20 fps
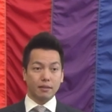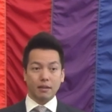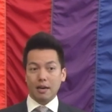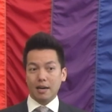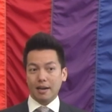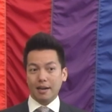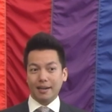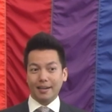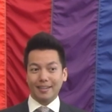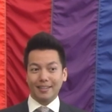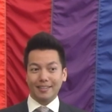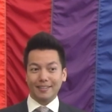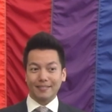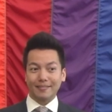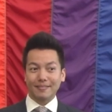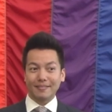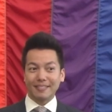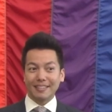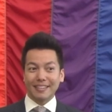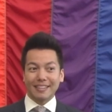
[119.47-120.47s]

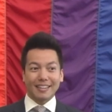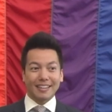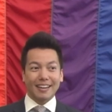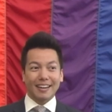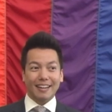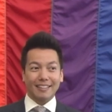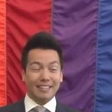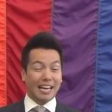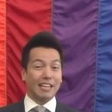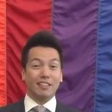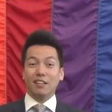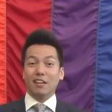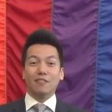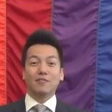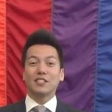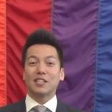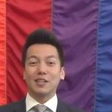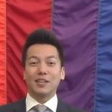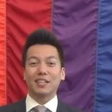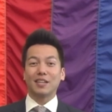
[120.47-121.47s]
I
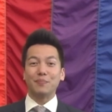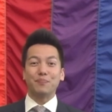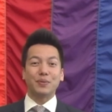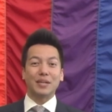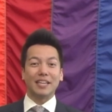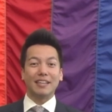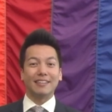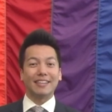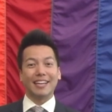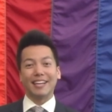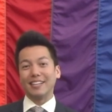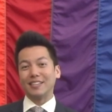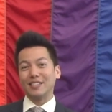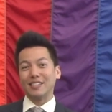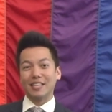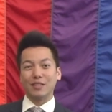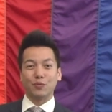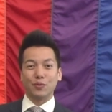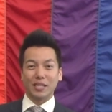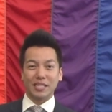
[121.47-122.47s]
love to compete
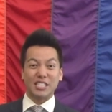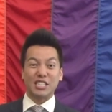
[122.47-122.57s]
and win